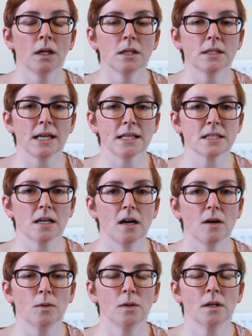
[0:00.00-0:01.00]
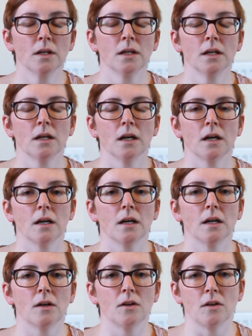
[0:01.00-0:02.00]
Tesco,
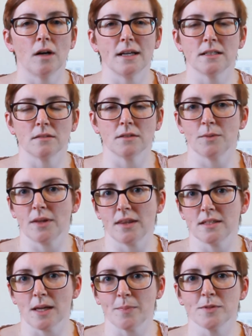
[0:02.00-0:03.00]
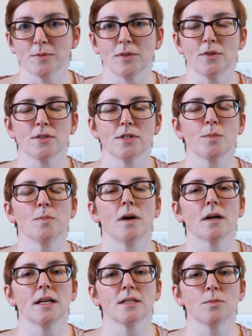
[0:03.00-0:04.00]
or I don't know whether this happens with other
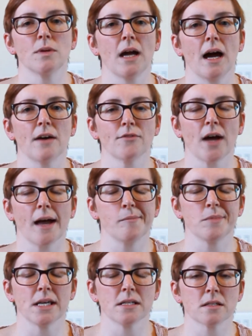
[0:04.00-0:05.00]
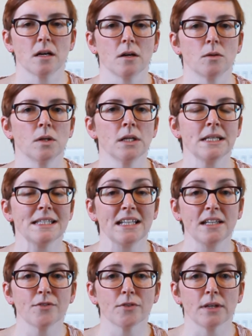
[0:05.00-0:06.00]
supermarkets, we have Tesco
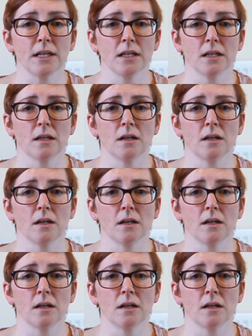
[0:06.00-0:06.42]
delivery